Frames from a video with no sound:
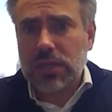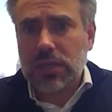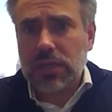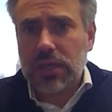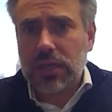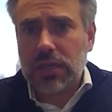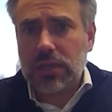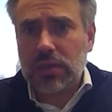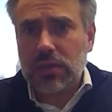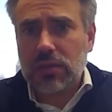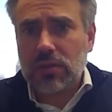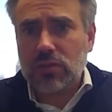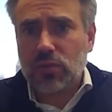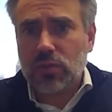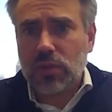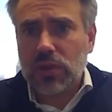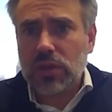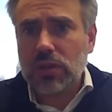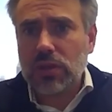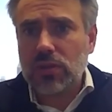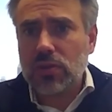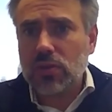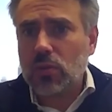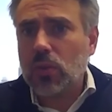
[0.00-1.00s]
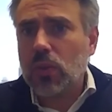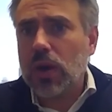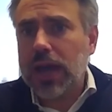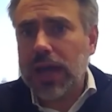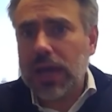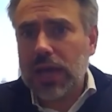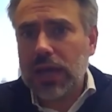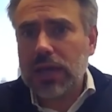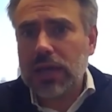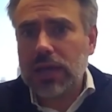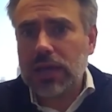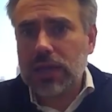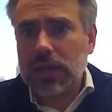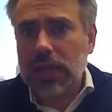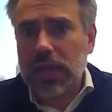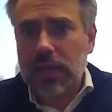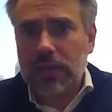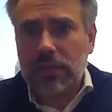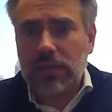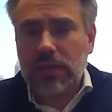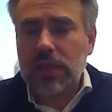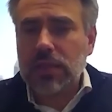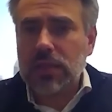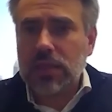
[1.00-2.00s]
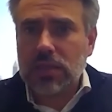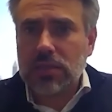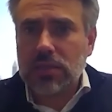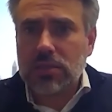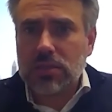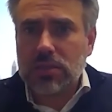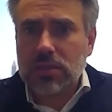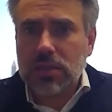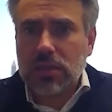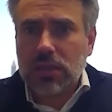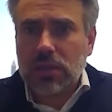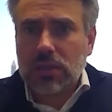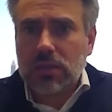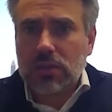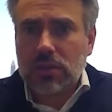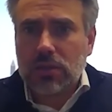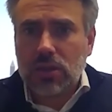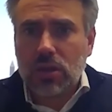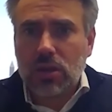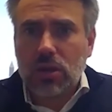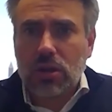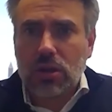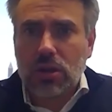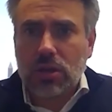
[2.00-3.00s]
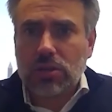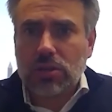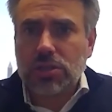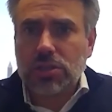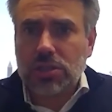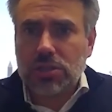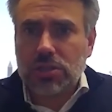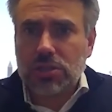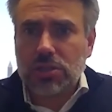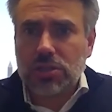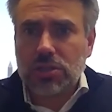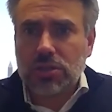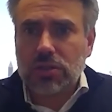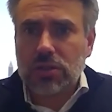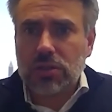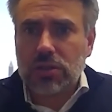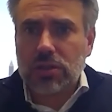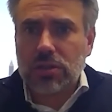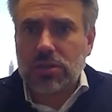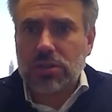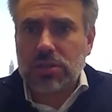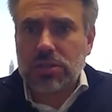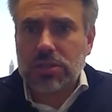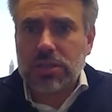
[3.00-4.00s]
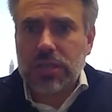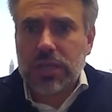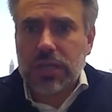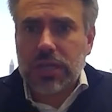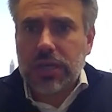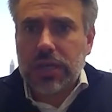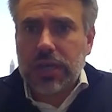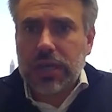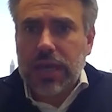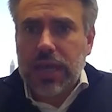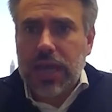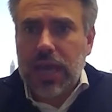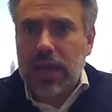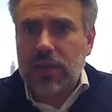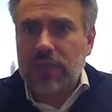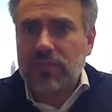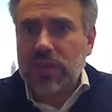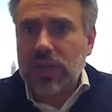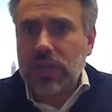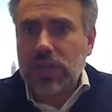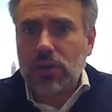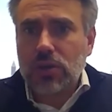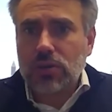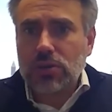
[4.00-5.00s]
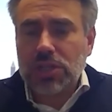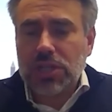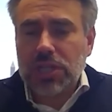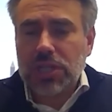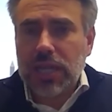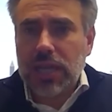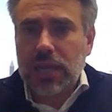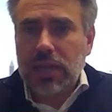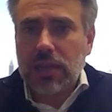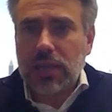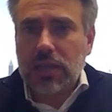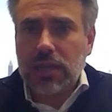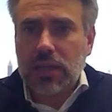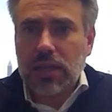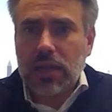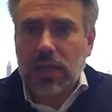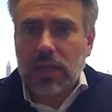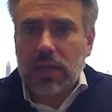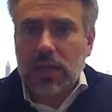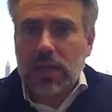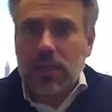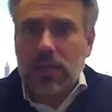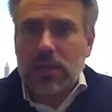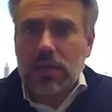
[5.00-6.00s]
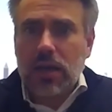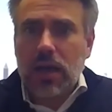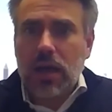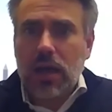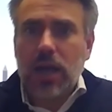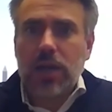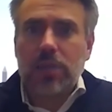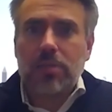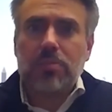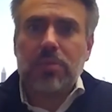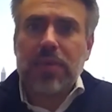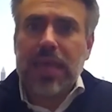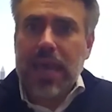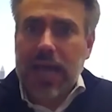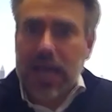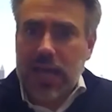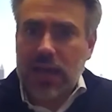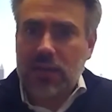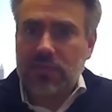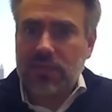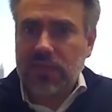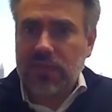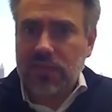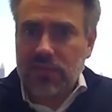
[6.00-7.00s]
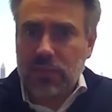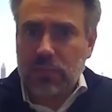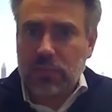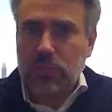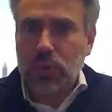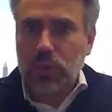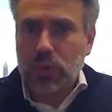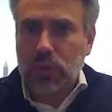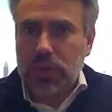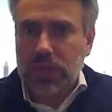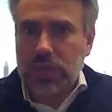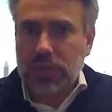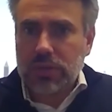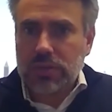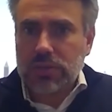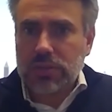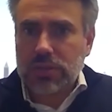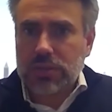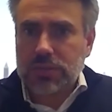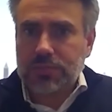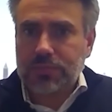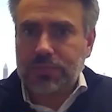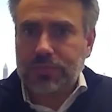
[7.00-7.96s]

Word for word: It is really the way, again, that these large insurers have negotiated on behalf of employers.